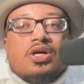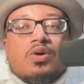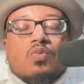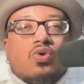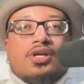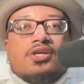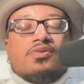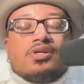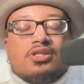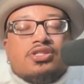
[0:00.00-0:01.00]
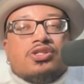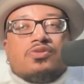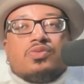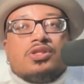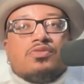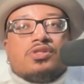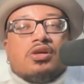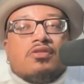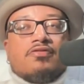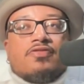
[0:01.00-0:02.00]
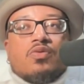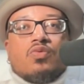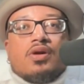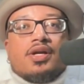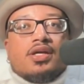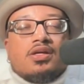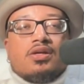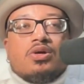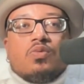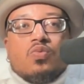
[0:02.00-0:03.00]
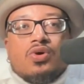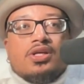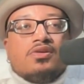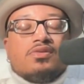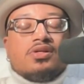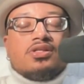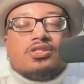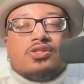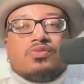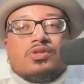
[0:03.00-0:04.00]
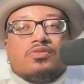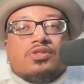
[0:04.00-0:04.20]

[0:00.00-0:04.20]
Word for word: what are you going to do when you turn 40? What are you going to do when you